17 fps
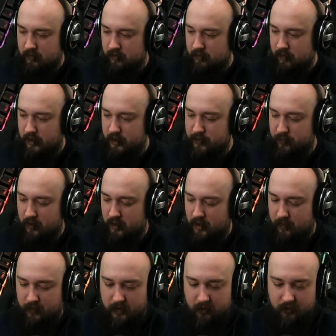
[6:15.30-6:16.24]
Nice
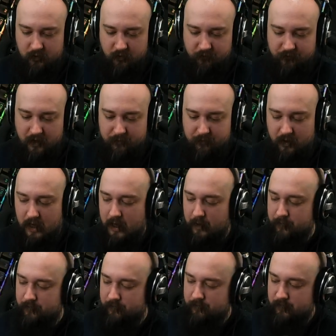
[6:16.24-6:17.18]
pop. I don't know if
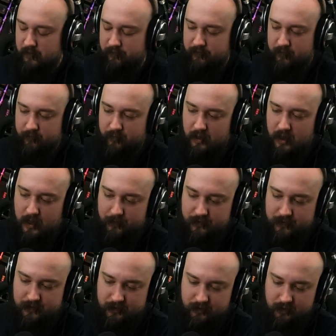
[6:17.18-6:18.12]
the pop
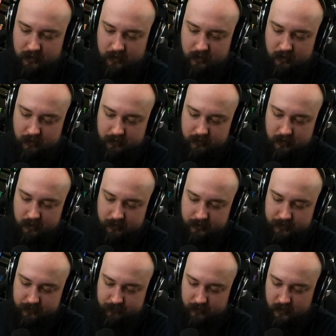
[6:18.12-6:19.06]
is as good on
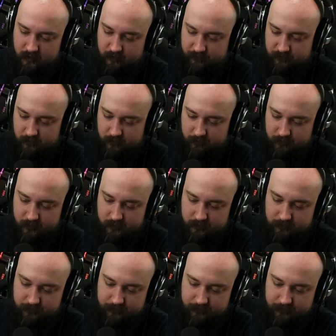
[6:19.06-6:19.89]
this microphone, but